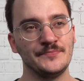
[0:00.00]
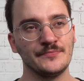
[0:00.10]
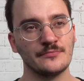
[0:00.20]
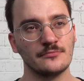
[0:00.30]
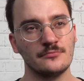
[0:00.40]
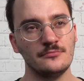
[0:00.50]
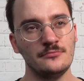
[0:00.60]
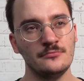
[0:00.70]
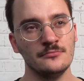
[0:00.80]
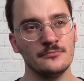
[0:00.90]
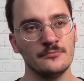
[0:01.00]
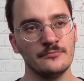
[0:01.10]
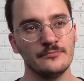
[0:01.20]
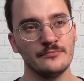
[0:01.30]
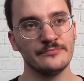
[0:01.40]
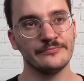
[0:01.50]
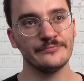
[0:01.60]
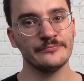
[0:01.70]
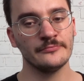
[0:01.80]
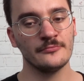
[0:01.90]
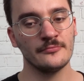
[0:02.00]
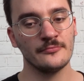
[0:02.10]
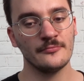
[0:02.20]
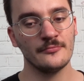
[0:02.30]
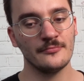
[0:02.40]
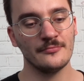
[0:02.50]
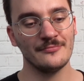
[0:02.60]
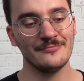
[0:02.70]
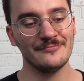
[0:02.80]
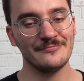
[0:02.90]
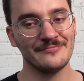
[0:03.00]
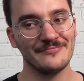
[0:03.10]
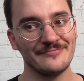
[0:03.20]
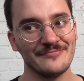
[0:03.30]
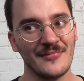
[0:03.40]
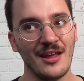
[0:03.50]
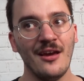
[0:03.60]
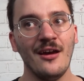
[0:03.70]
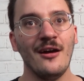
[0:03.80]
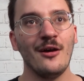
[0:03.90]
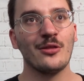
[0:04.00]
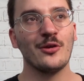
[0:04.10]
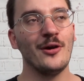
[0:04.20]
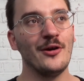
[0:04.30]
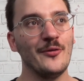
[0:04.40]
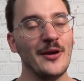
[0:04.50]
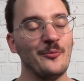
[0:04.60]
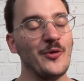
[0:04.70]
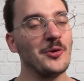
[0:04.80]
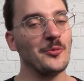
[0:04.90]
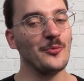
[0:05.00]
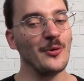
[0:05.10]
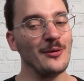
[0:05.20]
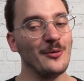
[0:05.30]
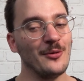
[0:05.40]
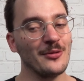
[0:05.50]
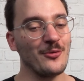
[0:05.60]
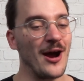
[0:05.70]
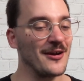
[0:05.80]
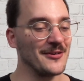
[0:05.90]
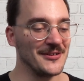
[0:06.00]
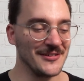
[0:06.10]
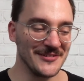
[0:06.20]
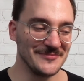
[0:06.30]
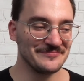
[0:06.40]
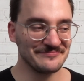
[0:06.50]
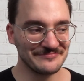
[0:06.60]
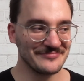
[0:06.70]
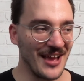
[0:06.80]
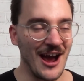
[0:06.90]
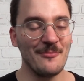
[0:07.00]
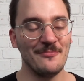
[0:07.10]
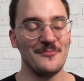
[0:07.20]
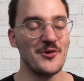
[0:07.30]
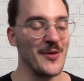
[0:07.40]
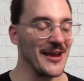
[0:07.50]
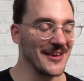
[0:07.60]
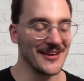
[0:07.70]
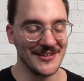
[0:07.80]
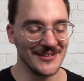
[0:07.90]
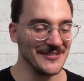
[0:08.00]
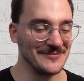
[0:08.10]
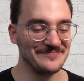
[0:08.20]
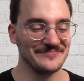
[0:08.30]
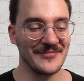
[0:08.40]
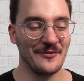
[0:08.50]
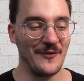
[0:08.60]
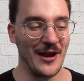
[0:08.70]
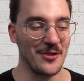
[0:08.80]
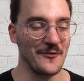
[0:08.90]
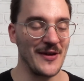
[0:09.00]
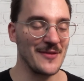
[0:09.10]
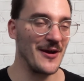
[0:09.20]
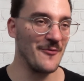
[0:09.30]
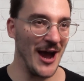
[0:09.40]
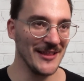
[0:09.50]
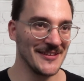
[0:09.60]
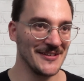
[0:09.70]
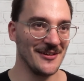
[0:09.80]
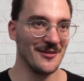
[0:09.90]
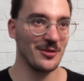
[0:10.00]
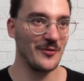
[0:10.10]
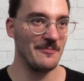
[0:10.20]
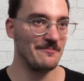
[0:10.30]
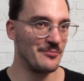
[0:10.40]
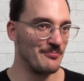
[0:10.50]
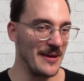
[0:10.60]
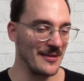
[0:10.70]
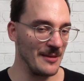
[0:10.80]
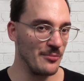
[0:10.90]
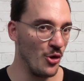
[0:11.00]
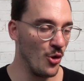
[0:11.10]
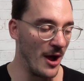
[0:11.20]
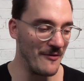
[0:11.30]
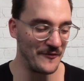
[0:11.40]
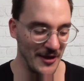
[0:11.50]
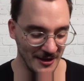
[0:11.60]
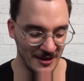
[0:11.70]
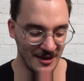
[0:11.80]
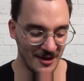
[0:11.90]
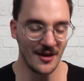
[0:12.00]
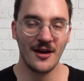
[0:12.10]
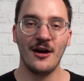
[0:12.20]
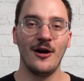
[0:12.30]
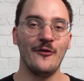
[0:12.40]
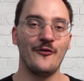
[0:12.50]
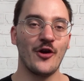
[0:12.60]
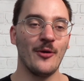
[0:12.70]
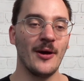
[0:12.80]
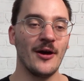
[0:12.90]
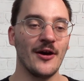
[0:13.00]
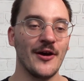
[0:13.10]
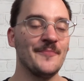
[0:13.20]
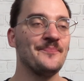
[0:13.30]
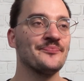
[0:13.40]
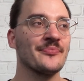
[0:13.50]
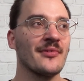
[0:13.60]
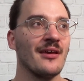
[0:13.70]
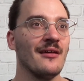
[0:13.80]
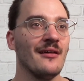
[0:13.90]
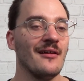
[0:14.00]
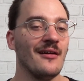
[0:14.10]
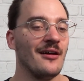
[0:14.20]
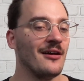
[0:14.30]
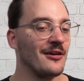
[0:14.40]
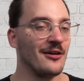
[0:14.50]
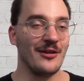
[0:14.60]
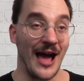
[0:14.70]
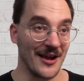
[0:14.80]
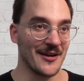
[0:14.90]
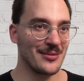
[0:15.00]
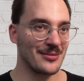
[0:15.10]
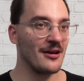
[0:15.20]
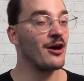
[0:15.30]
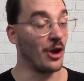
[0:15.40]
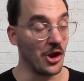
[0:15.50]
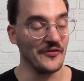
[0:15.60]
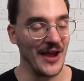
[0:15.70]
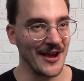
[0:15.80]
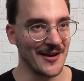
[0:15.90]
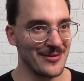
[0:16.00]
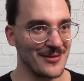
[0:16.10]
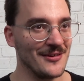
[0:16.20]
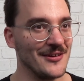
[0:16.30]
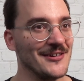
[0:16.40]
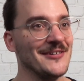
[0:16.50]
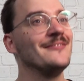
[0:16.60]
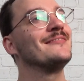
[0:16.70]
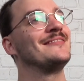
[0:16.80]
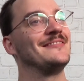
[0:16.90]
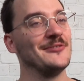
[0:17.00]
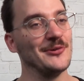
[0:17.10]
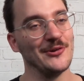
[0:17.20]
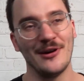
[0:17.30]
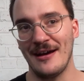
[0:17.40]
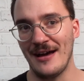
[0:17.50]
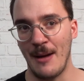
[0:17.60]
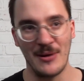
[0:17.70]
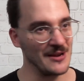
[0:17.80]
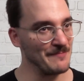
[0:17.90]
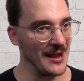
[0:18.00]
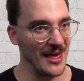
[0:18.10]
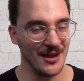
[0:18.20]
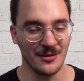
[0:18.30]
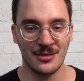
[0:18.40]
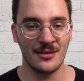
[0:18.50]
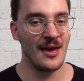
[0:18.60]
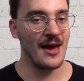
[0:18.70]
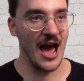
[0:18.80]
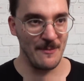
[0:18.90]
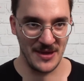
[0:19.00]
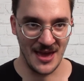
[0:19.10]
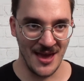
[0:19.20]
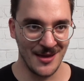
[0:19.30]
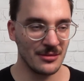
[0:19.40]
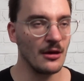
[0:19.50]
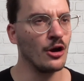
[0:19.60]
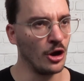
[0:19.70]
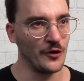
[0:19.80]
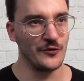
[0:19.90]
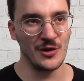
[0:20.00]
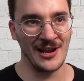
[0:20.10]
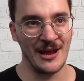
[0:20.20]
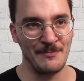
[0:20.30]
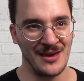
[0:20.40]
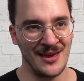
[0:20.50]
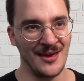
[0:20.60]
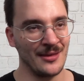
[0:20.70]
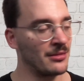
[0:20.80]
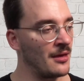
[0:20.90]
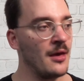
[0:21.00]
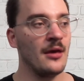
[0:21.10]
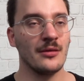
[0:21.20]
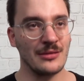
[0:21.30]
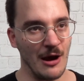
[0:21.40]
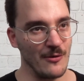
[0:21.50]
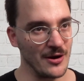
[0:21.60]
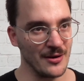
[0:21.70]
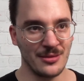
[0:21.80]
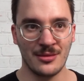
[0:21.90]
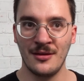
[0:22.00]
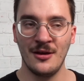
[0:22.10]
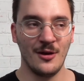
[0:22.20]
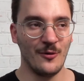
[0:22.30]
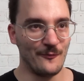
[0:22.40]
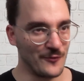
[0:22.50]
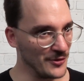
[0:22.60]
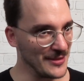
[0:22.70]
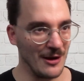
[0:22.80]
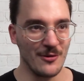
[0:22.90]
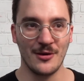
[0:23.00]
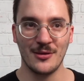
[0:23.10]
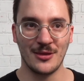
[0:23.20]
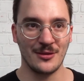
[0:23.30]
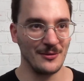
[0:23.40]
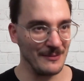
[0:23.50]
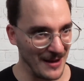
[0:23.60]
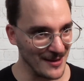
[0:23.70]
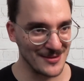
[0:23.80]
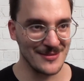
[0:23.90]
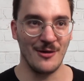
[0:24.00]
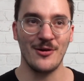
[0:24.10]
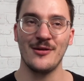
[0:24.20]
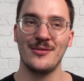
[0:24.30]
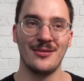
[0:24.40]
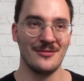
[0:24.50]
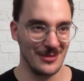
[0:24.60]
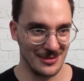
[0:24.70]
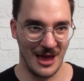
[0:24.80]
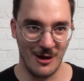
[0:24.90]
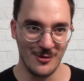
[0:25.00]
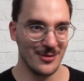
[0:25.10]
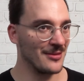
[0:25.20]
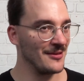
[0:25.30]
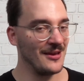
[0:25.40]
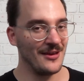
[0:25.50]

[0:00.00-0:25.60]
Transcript: What kind of beer style, what's the philosophy behind the brewery? So we, we so our, uh, our brewing uh, philosophy is very wide. Uh, so we basically brew everything uh, from uh, lagers, a lot of lagers, to American pale ales, IPAs, a lot of New England IPAs, sours, fruit sours, pastry sours, stouts,